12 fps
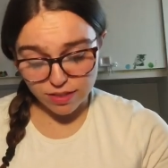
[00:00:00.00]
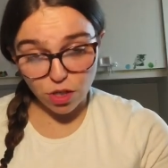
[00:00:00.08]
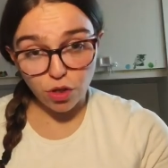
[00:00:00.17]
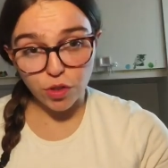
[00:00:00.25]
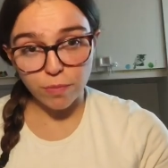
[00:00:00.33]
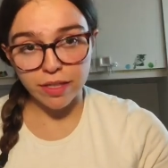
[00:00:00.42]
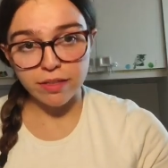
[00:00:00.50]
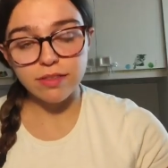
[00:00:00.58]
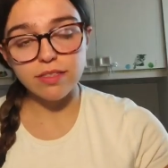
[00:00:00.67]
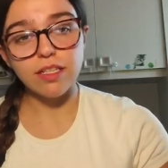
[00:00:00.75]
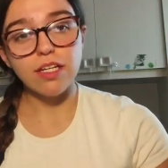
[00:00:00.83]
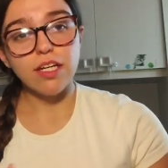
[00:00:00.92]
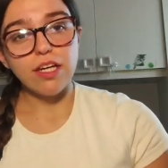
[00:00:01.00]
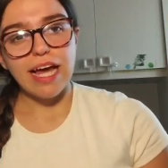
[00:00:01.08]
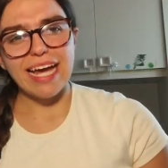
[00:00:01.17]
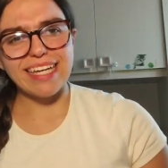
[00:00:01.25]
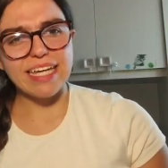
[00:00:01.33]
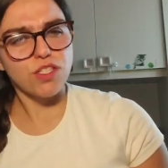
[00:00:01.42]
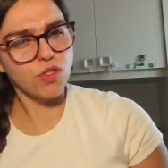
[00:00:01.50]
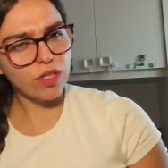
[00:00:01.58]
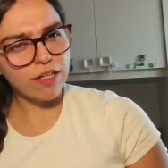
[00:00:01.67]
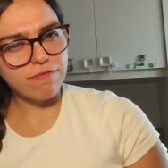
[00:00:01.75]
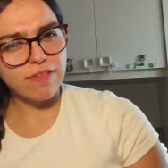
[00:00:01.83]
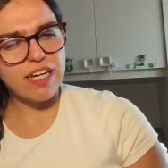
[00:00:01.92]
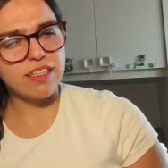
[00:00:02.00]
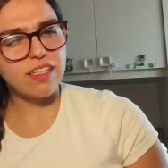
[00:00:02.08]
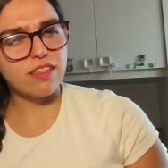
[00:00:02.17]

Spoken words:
document, I guess you can find